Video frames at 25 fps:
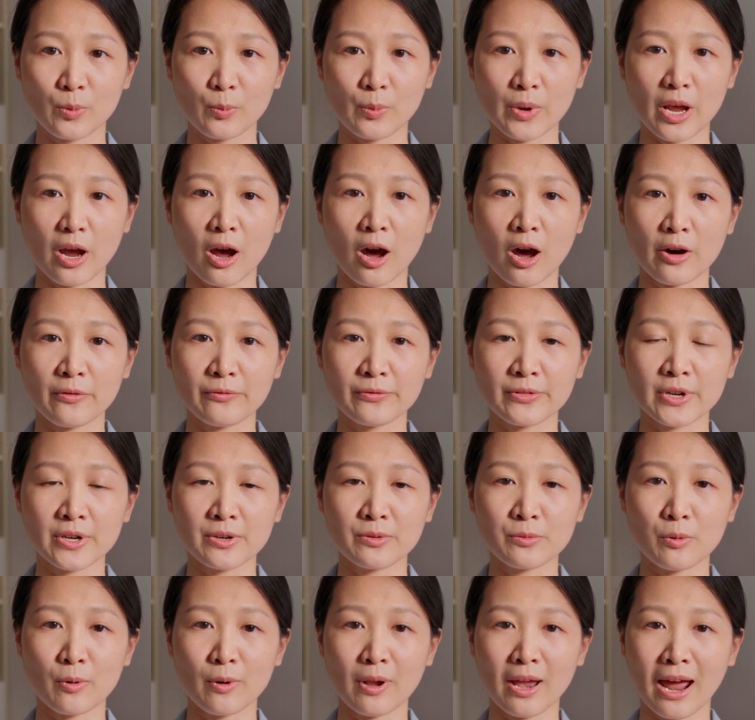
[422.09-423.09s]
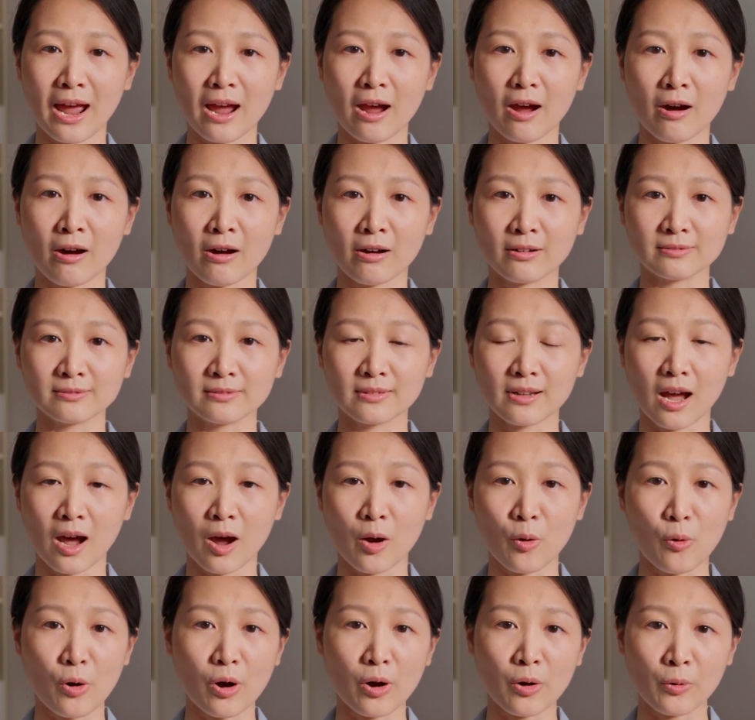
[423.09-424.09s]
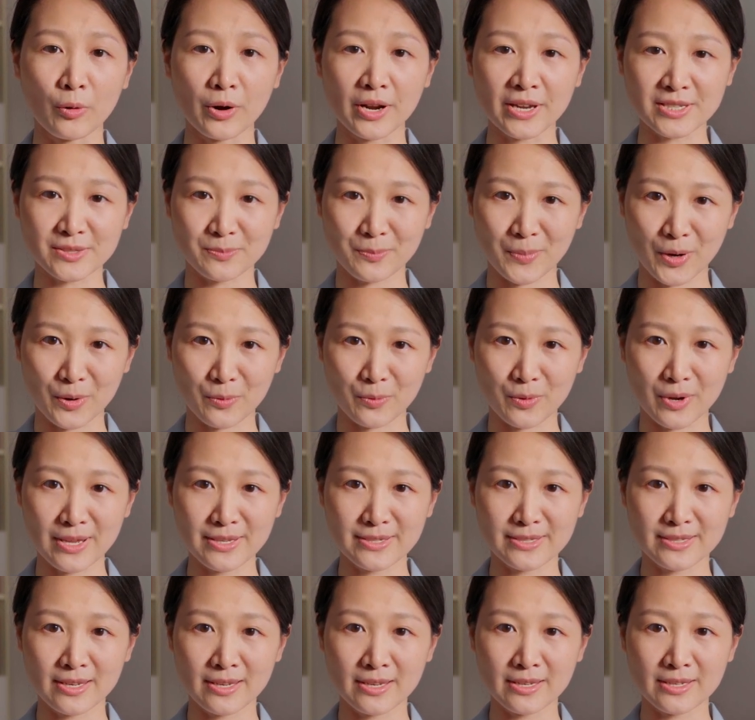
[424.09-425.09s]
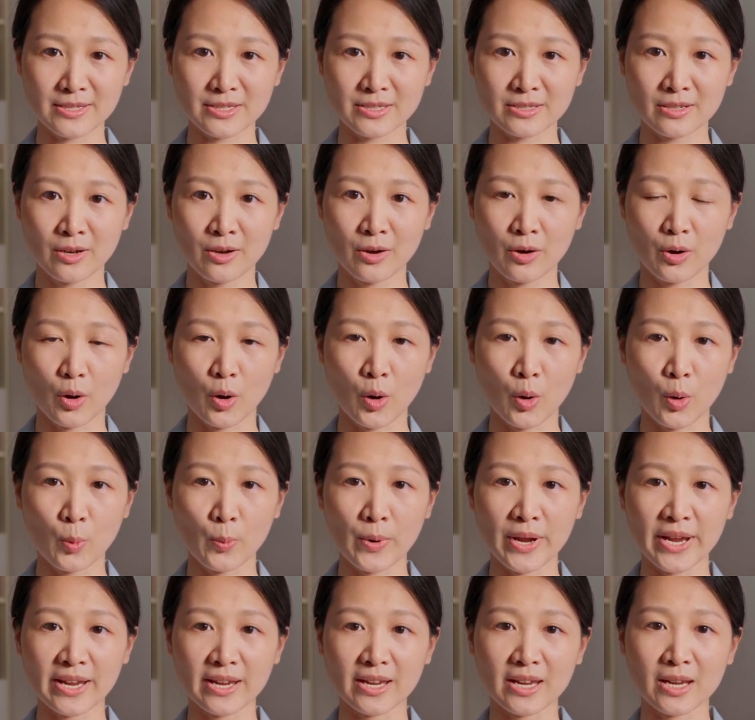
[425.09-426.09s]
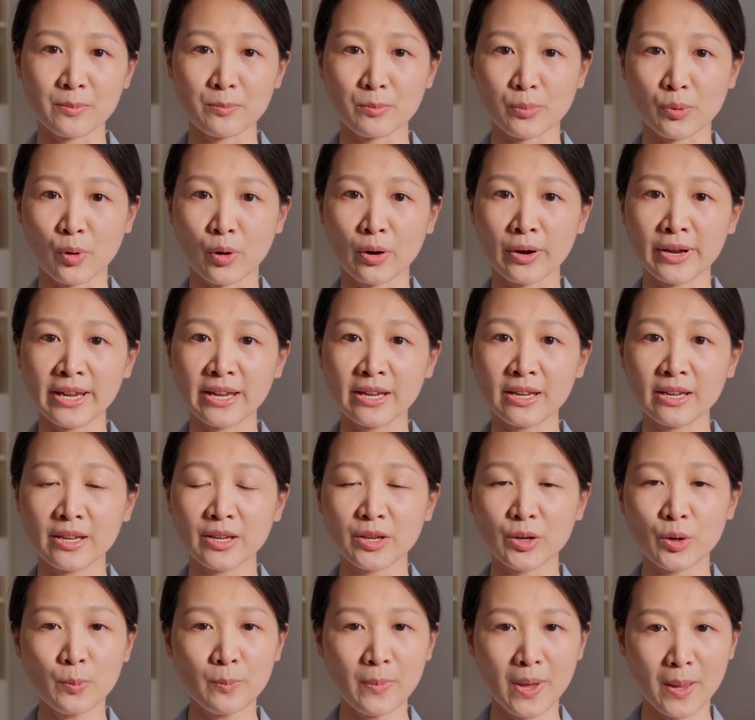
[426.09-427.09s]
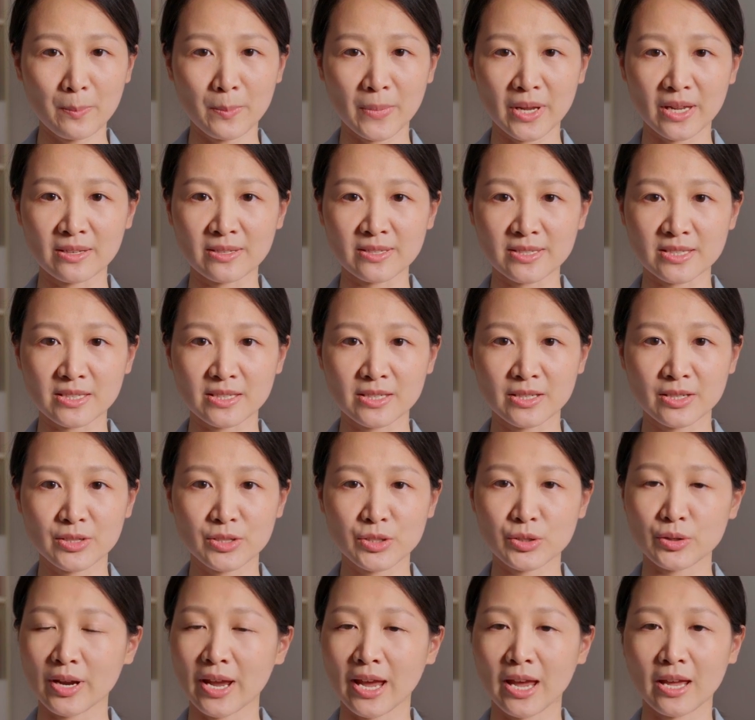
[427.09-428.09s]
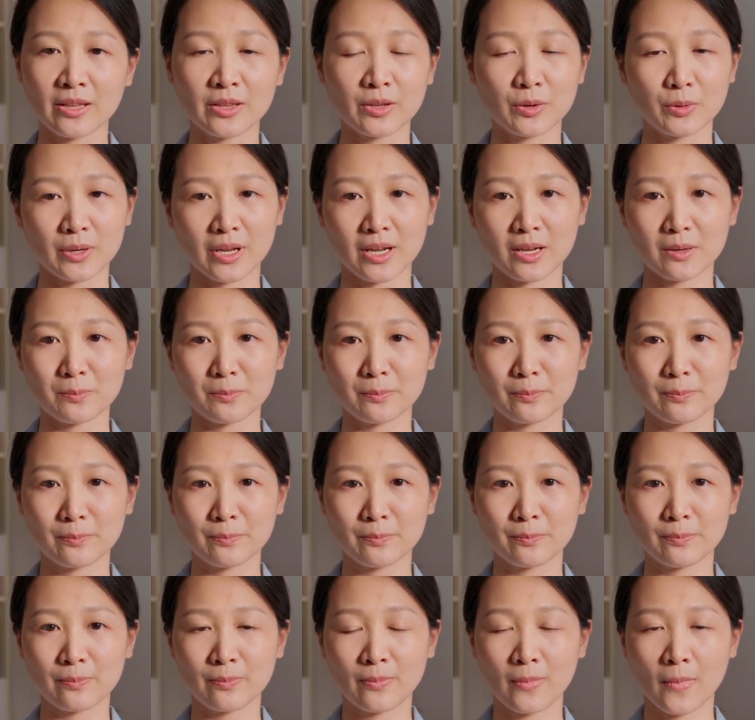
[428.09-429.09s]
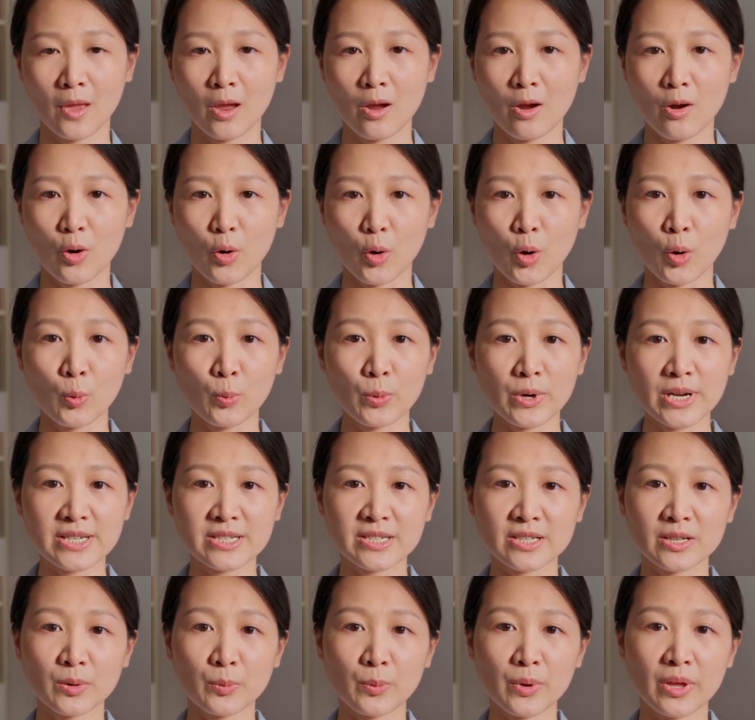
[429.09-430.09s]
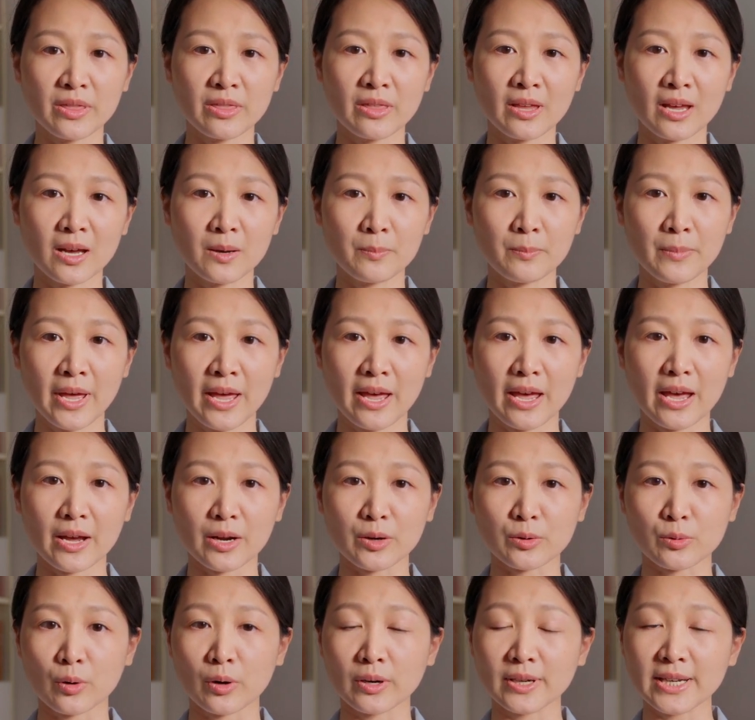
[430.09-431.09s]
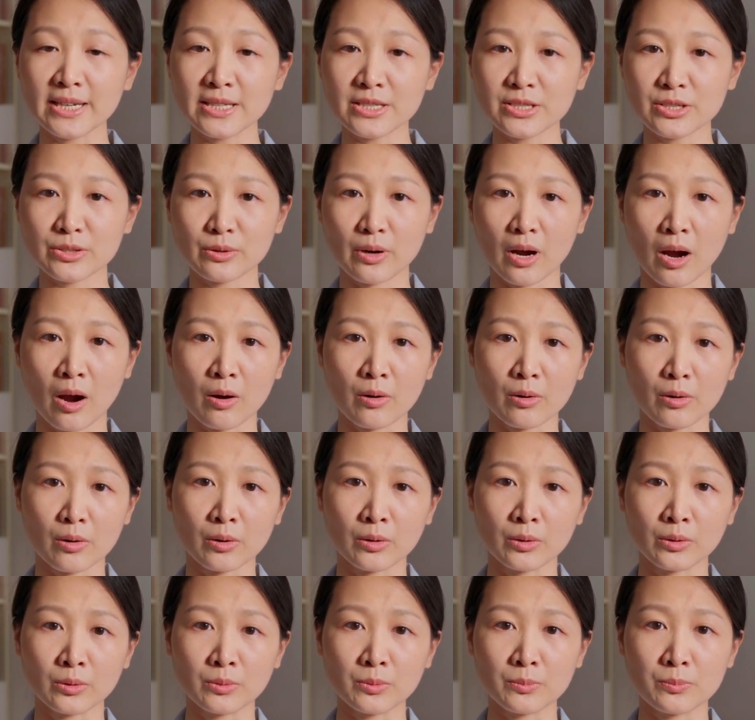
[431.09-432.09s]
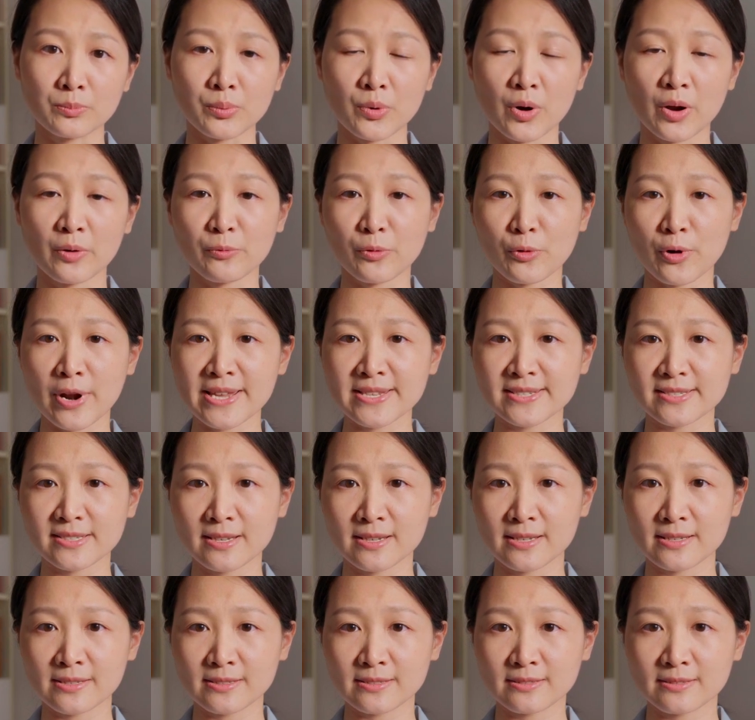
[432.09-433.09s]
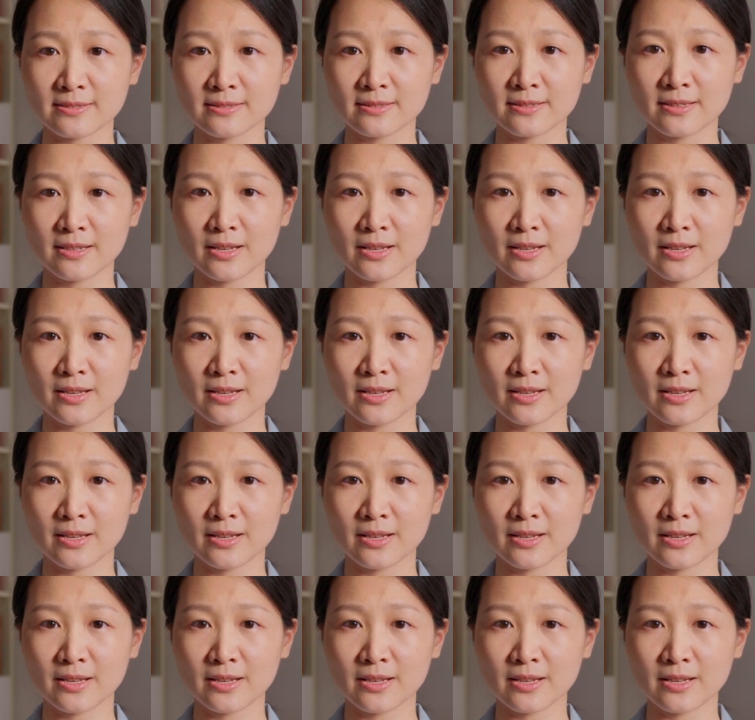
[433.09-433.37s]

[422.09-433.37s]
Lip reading: we often rely on our own experiences, or we employ human means to handle them, or we deal with them according to our own preferences.